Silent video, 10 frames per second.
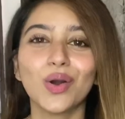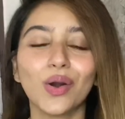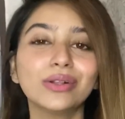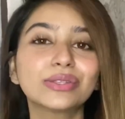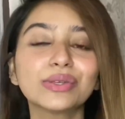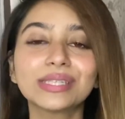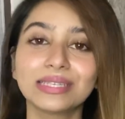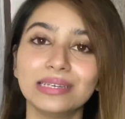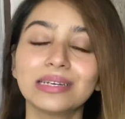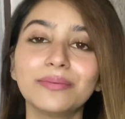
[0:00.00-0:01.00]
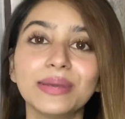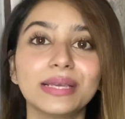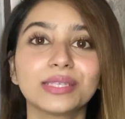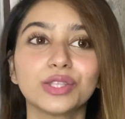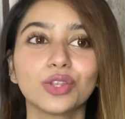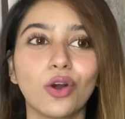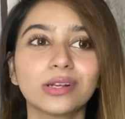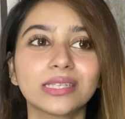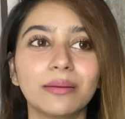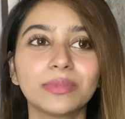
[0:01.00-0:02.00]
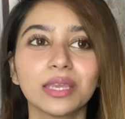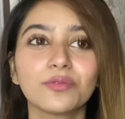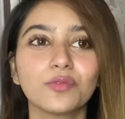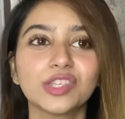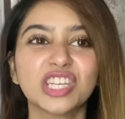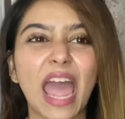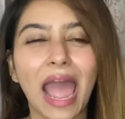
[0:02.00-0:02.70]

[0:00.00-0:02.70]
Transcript: Also, serum is not something which